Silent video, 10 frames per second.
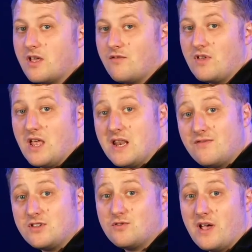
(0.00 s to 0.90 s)
at the
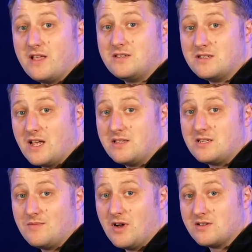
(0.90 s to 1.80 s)
individual heads
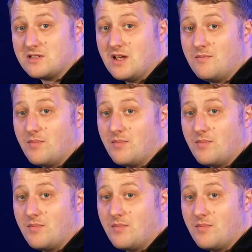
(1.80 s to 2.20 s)
intensity master,